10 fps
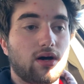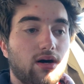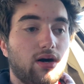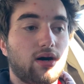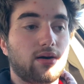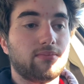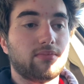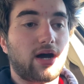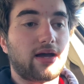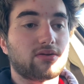
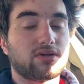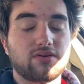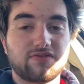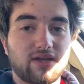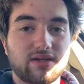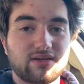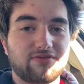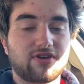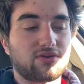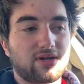I don't know if they can
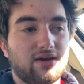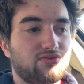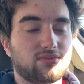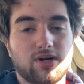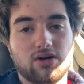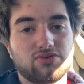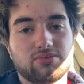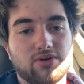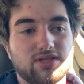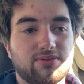figure that out from a
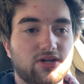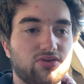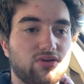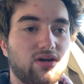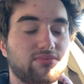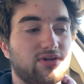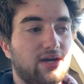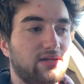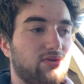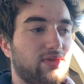100-point inspection or not, but I
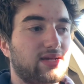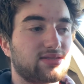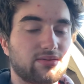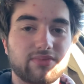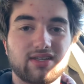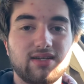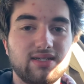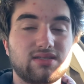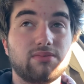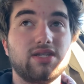know that's something that needs
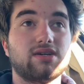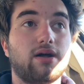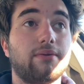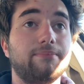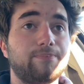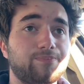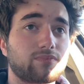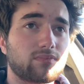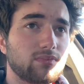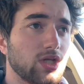to be done.
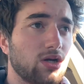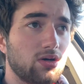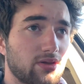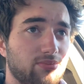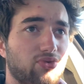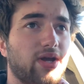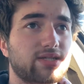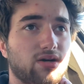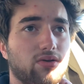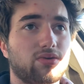The brakes
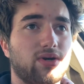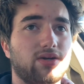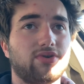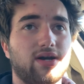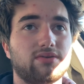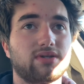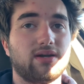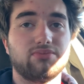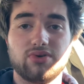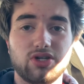all the way around, I'm
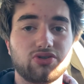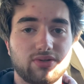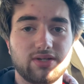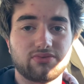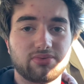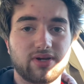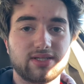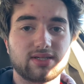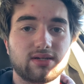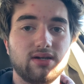pretty sure need
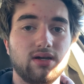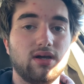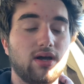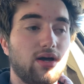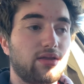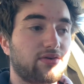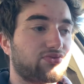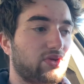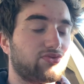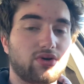replacing. The
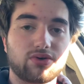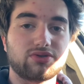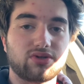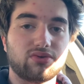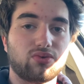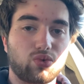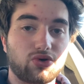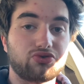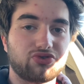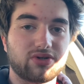front rotors were
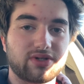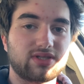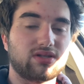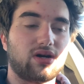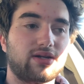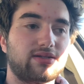drilled and slotted.